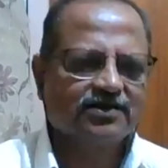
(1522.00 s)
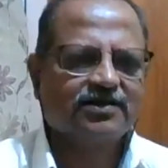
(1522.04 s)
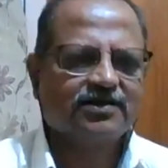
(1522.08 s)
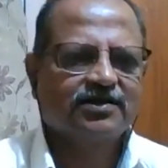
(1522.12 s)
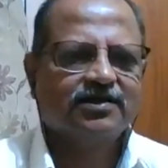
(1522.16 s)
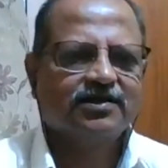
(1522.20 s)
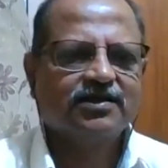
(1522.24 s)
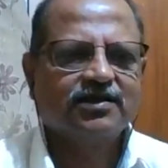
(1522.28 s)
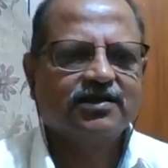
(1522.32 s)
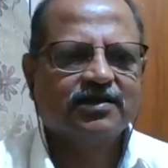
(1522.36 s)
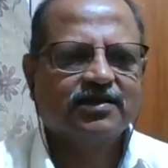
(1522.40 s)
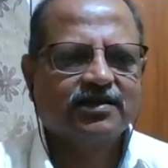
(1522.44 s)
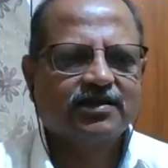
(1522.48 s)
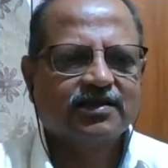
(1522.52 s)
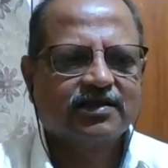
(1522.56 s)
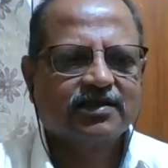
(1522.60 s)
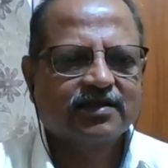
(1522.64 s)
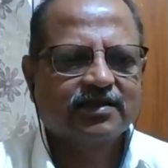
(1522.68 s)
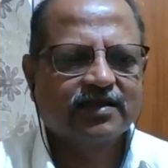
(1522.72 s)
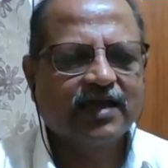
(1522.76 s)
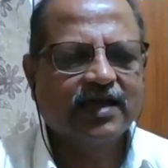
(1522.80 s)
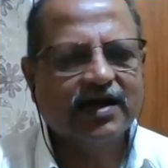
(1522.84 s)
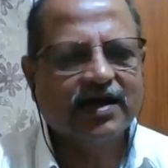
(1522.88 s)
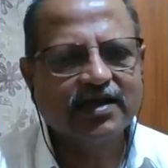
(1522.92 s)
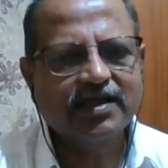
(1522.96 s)
get?
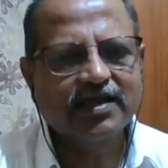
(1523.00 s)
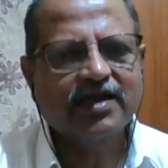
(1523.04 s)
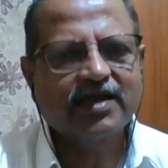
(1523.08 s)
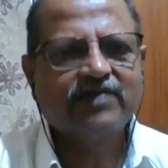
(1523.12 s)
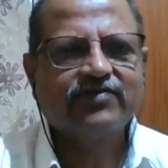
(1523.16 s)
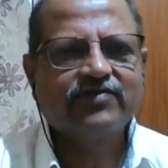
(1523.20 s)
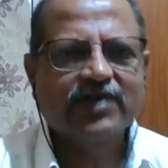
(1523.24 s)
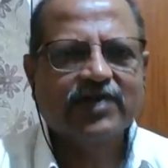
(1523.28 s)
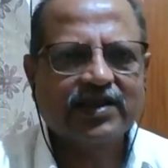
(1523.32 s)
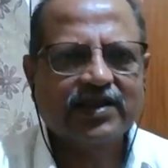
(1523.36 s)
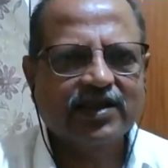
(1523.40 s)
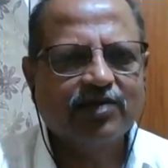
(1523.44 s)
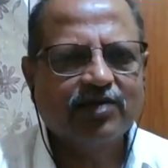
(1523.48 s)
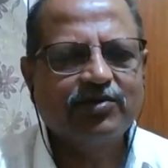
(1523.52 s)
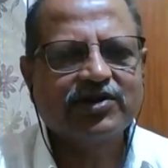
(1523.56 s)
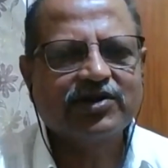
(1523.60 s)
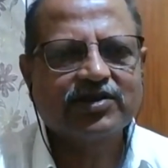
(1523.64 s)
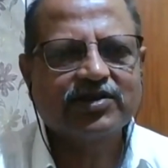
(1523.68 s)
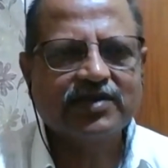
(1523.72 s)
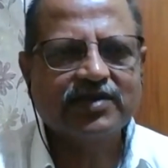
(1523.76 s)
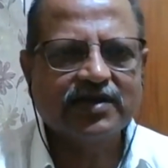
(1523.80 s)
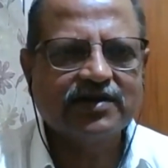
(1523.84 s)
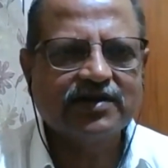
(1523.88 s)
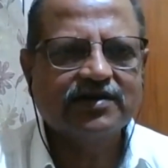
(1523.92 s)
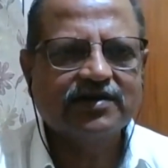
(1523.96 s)
Yeah, we are able
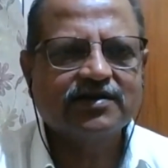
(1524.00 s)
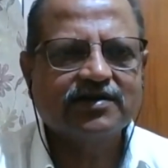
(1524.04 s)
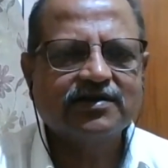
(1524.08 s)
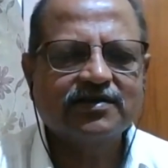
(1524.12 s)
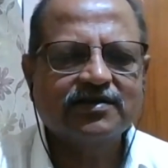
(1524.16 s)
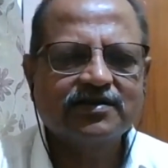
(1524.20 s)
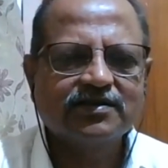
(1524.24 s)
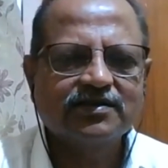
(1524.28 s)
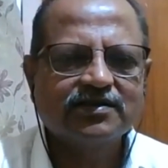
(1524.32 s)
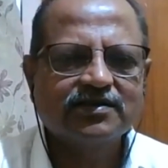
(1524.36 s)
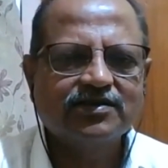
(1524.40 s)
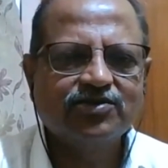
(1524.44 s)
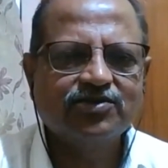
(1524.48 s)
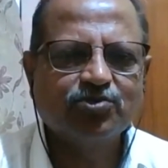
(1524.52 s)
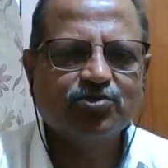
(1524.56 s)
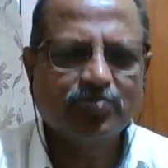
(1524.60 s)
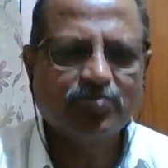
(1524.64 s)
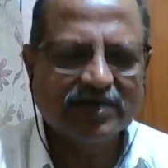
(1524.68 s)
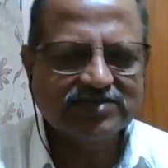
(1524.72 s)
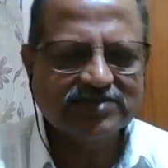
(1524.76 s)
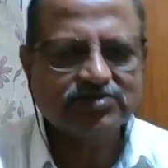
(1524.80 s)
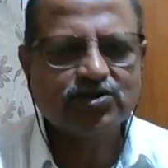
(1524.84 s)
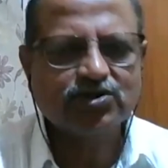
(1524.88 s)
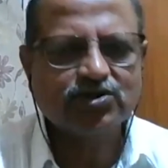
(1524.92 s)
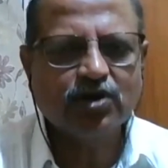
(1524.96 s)
to hear. You
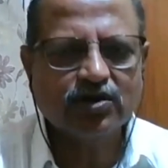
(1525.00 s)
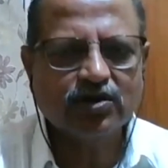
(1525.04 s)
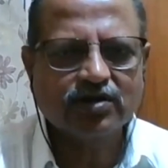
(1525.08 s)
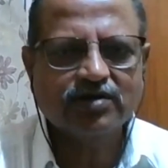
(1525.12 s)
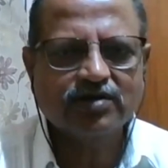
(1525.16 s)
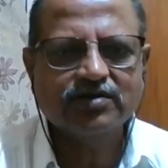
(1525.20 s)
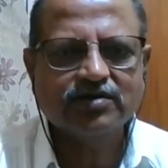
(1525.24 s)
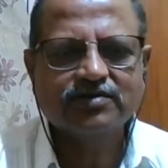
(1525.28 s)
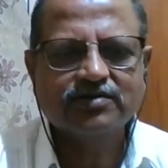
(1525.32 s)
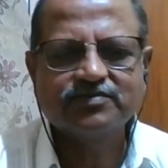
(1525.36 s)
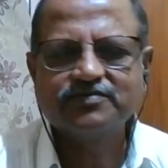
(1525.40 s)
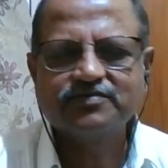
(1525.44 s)
please talk.